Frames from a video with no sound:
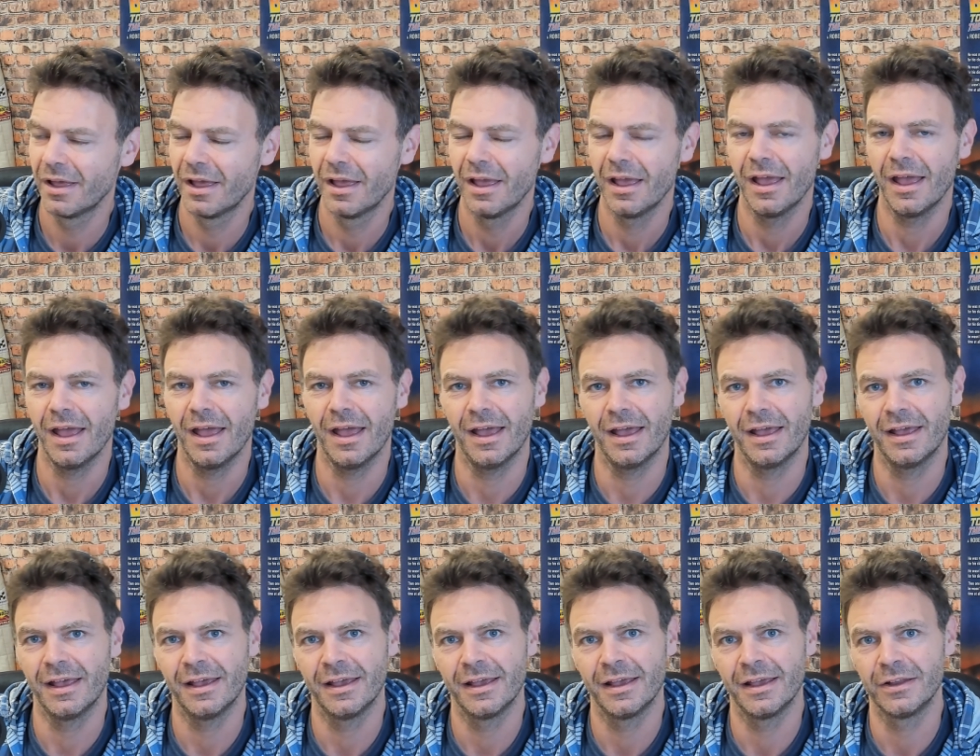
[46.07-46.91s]

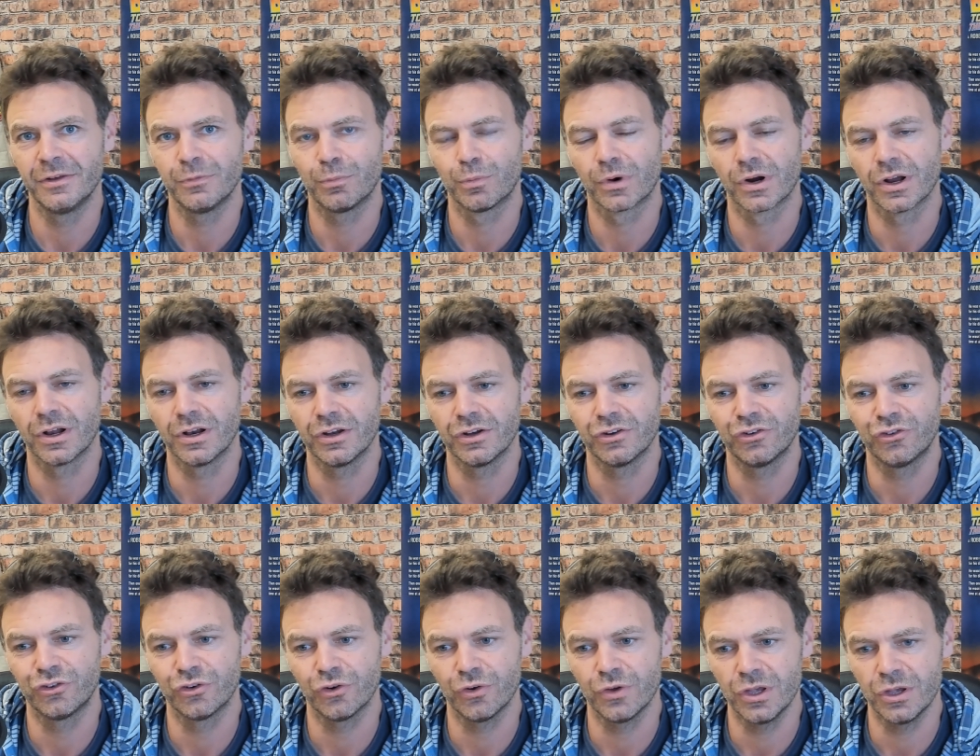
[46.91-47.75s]
and we're going to
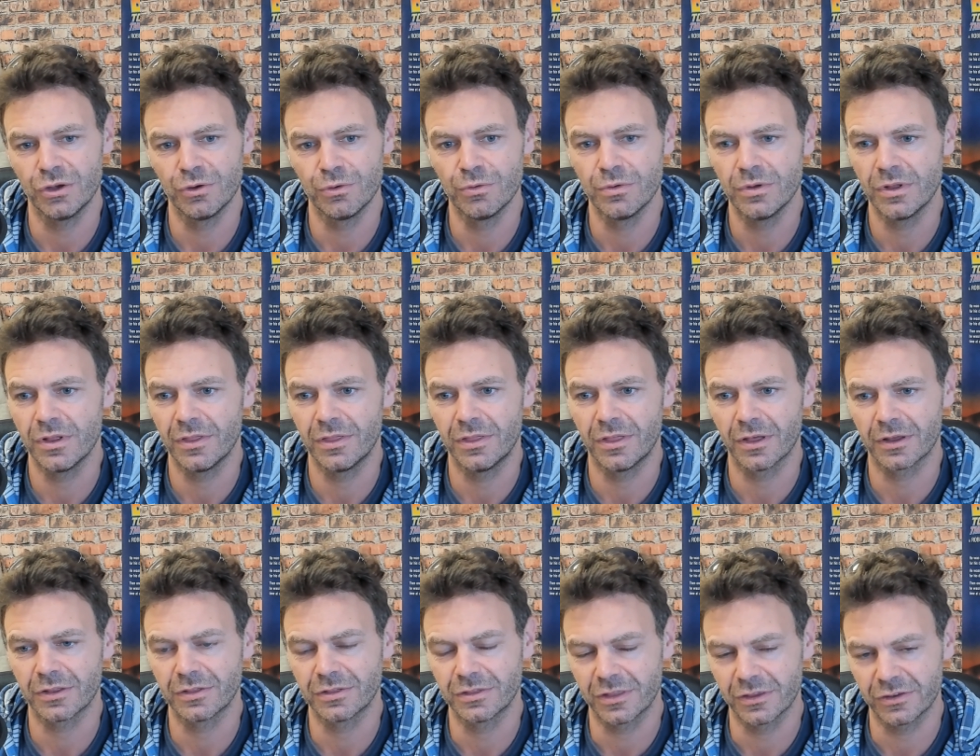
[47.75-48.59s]
show you the
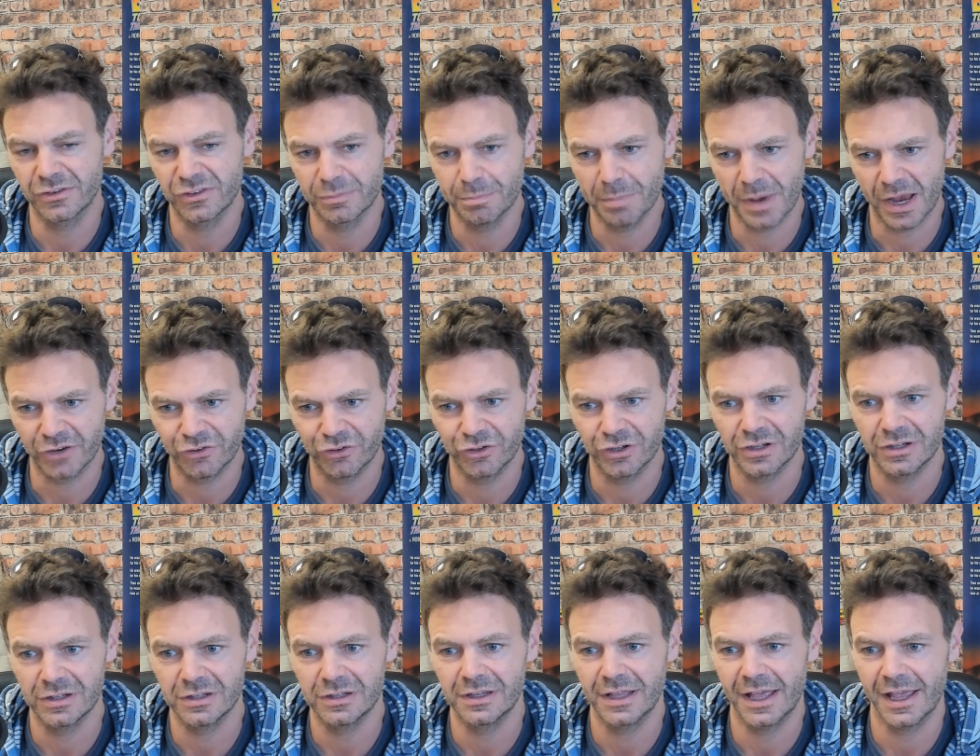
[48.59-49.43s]
the
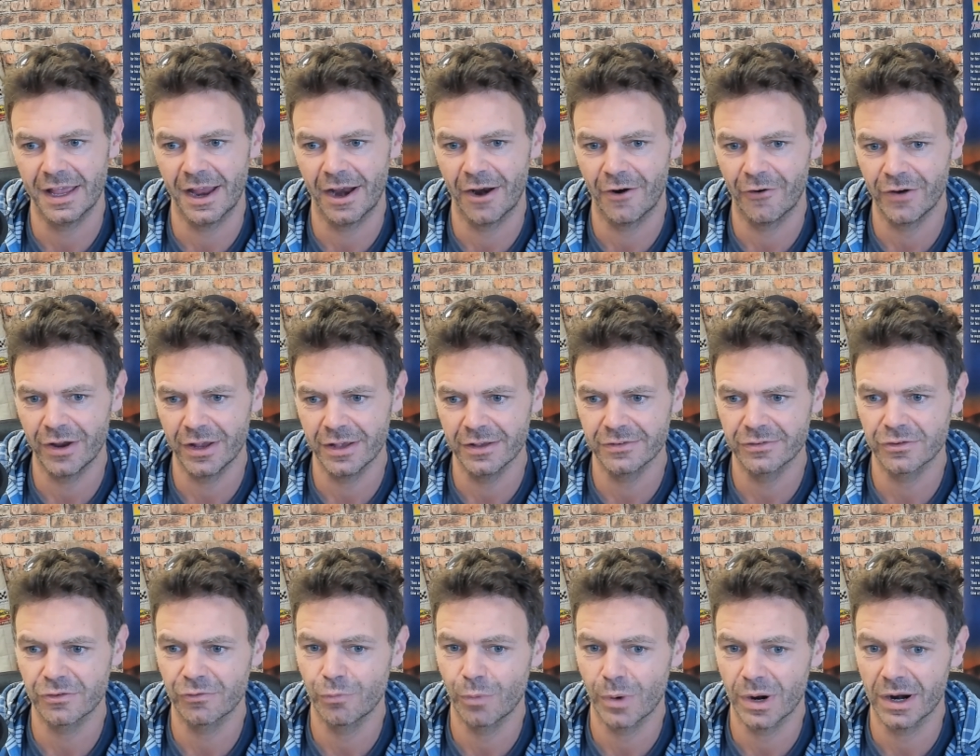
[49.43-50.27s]
special areas
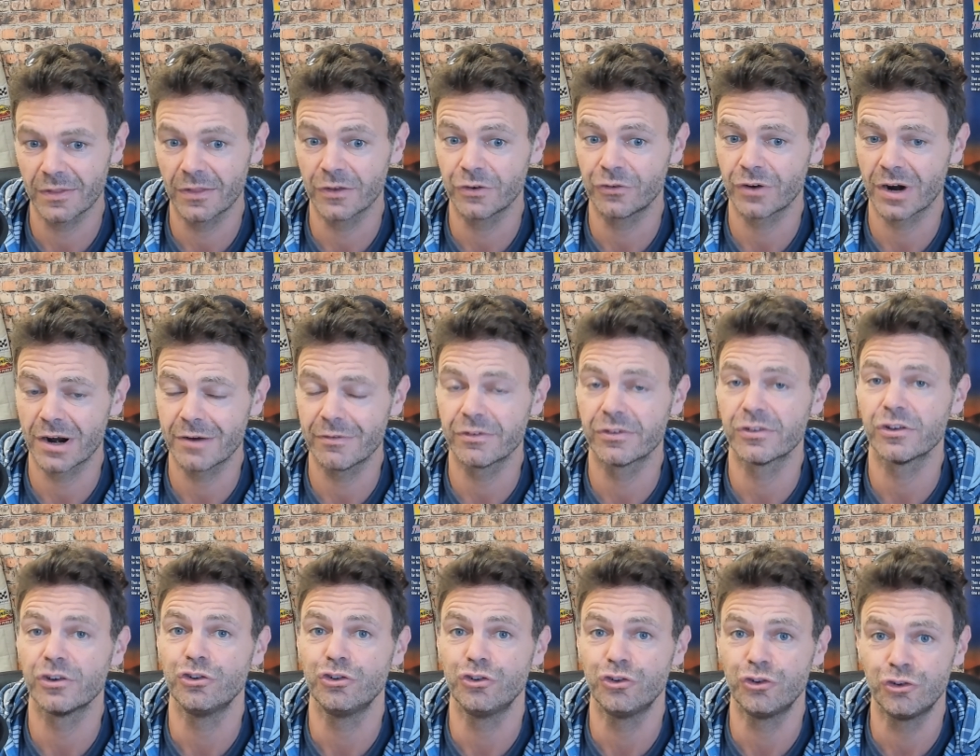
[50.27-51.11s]
of where the drivers
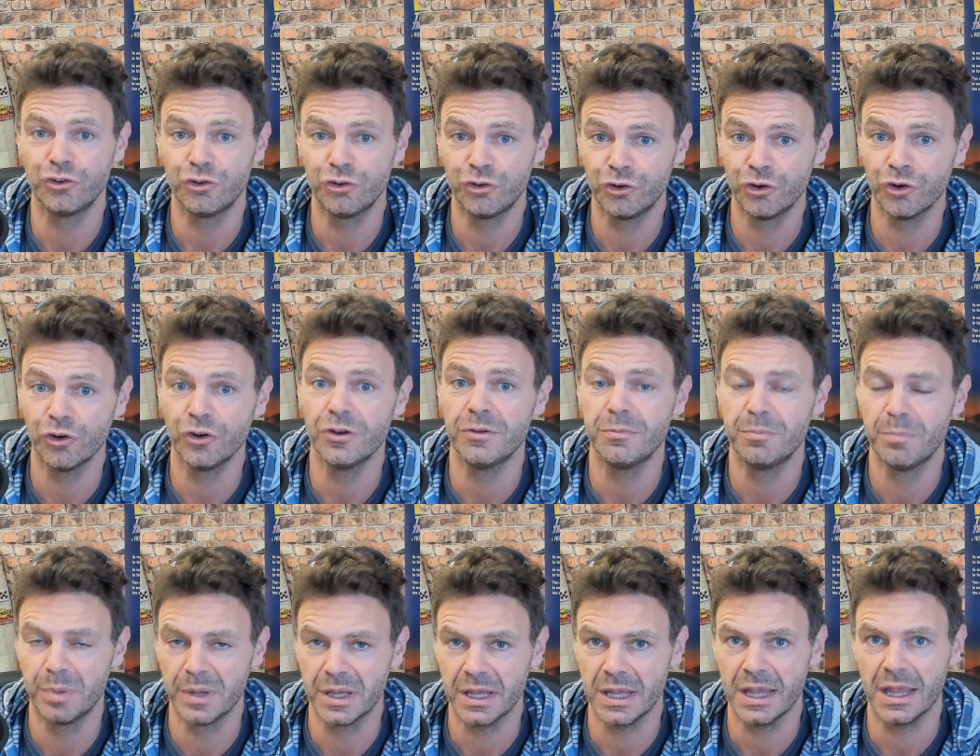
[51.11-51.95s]
should
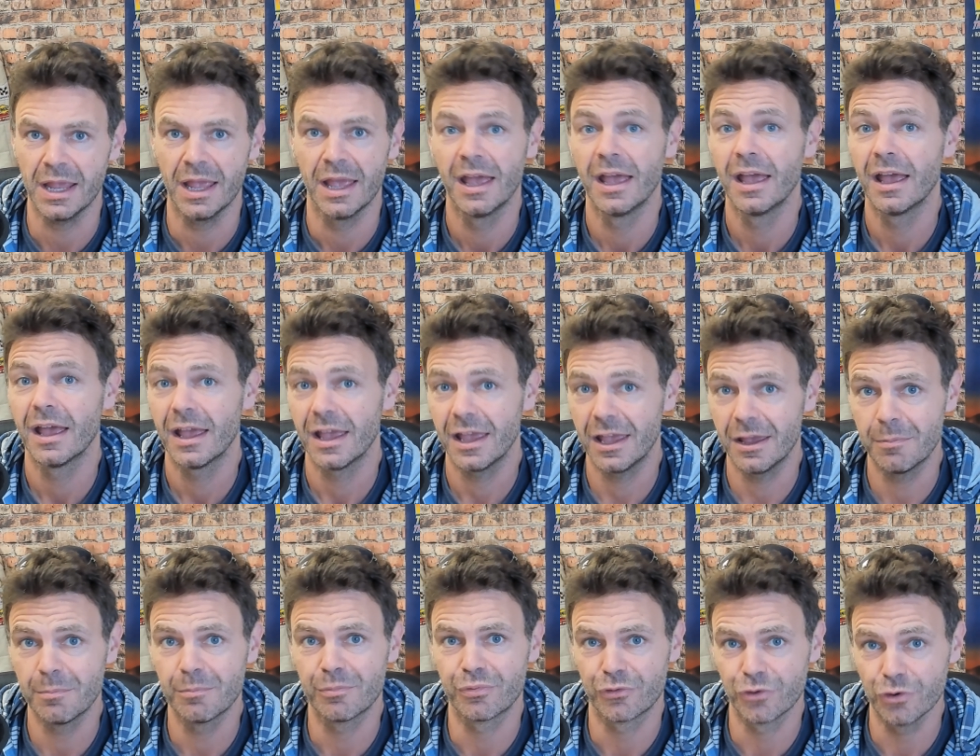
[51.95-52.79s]
be
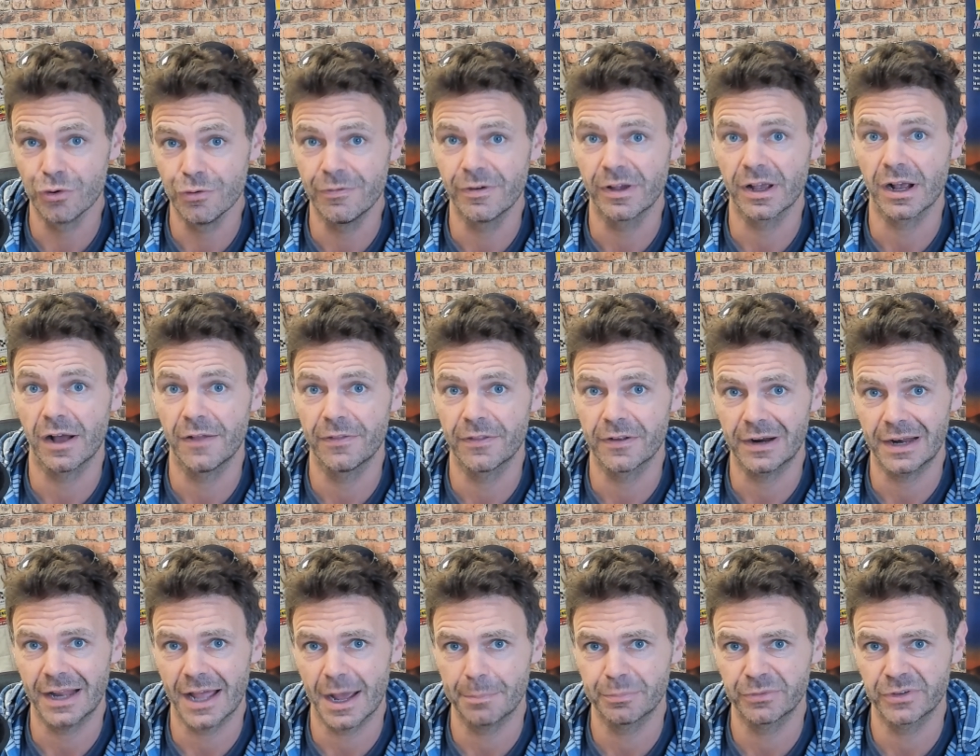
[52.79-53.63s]
improving on their
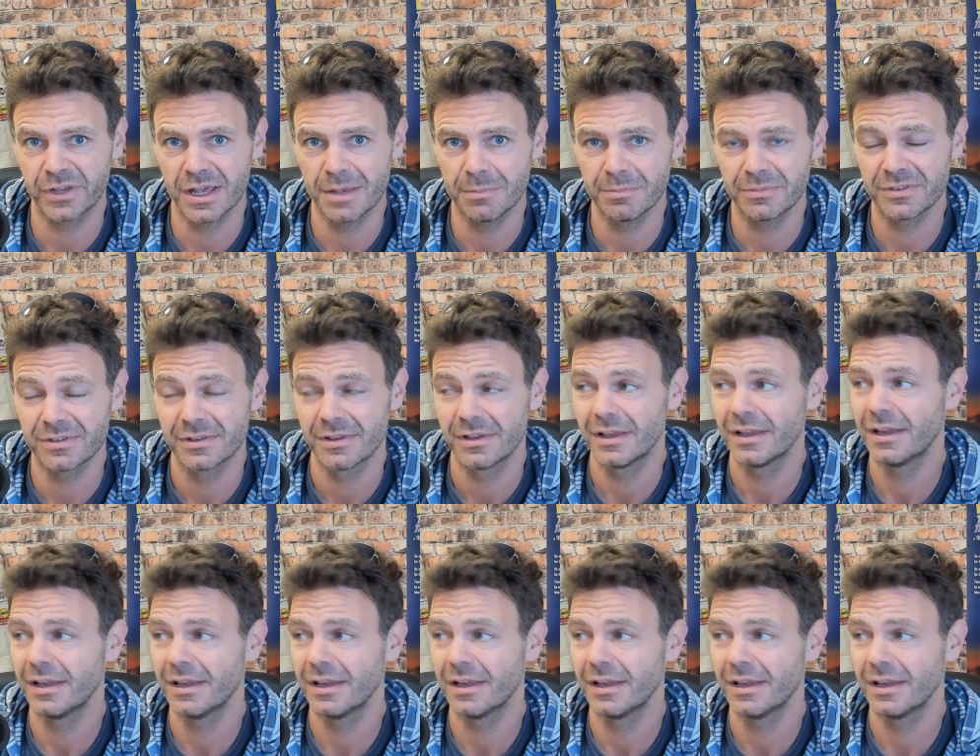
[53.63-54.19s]
lap times.